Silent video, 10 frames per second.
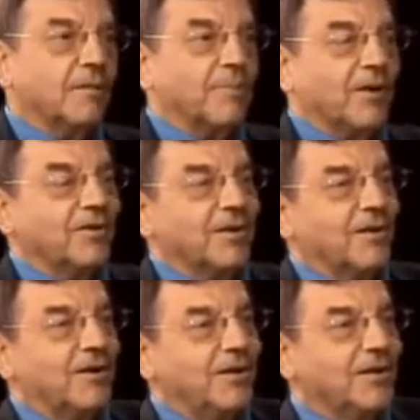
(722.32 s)
apart, and
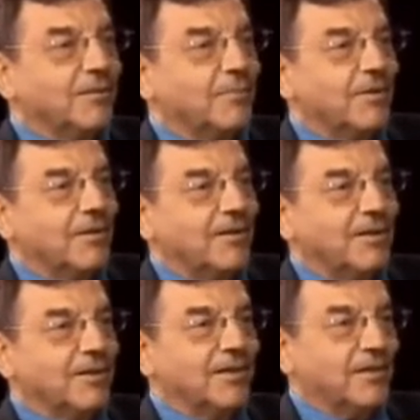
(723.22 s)

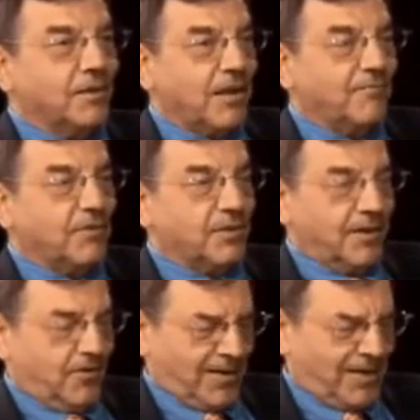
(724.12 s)
and the savers in
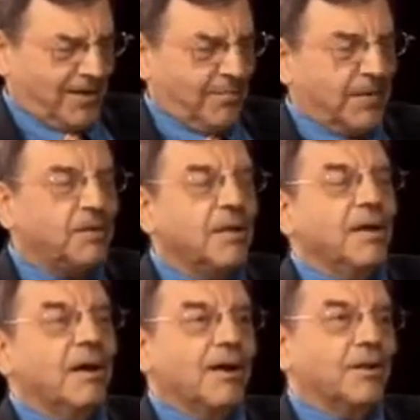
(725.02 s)
their economies
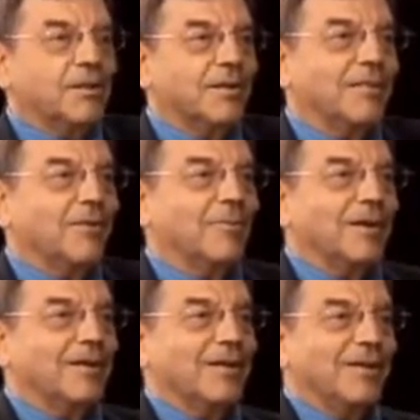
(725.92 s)
are sending their
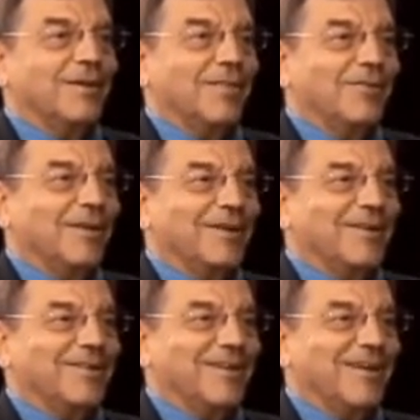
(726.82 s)
money into the
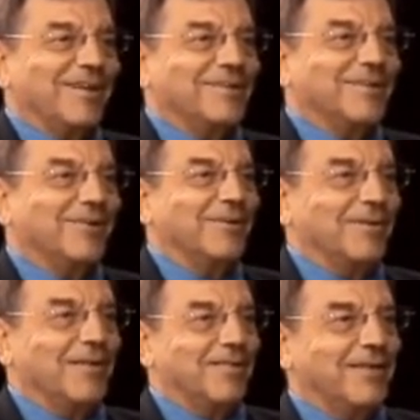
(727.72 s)
United States. So
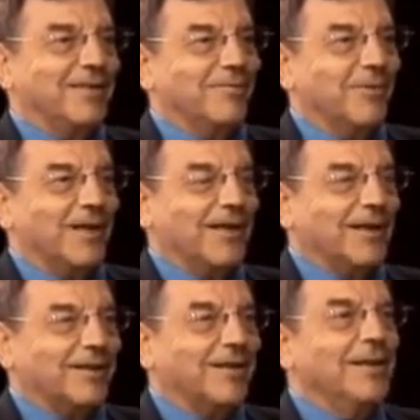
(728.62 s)
the
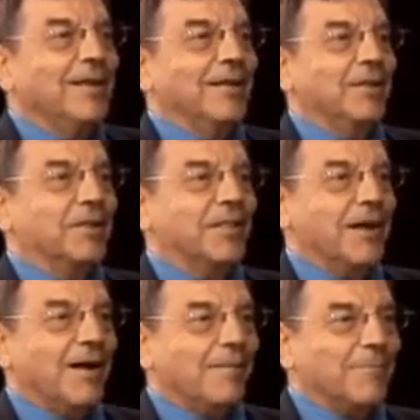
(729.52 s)
reality is the
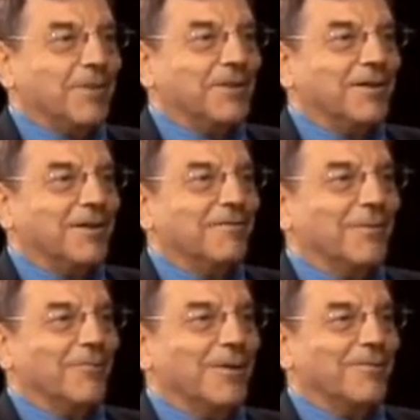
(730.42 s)
opposite of
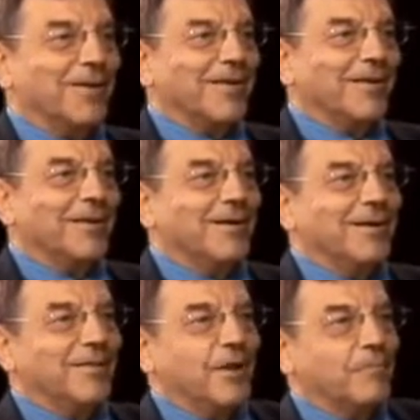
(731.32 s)
the rhetoric
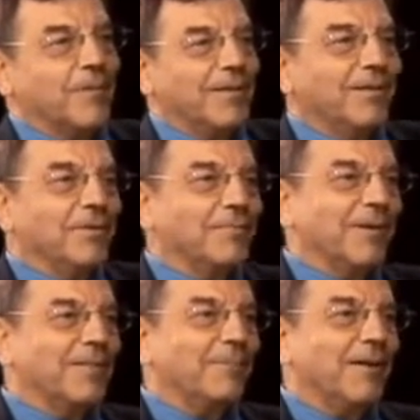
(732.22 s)
that's being used
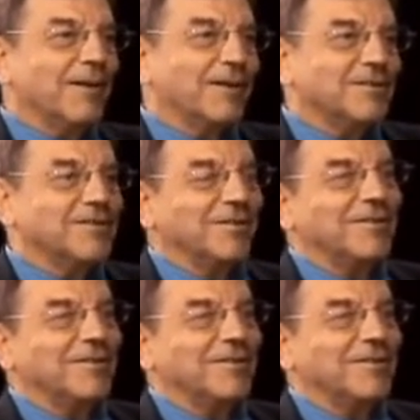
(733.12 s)
by the politicians.